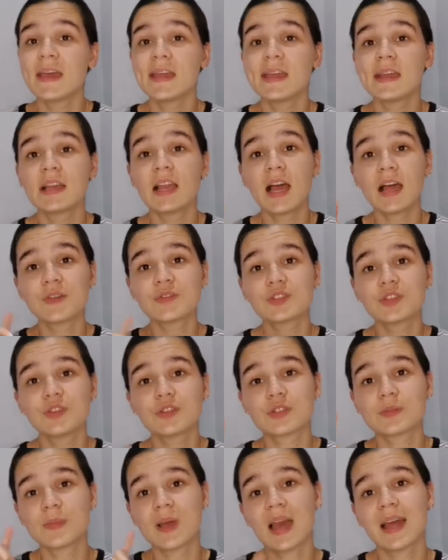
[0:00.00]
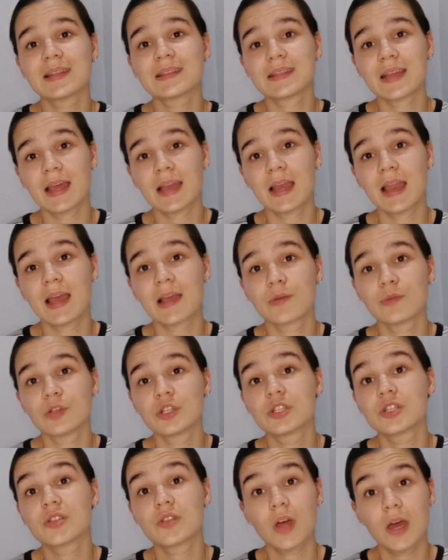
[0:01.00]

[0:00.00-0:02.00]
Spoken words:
In life skills, maths, and language,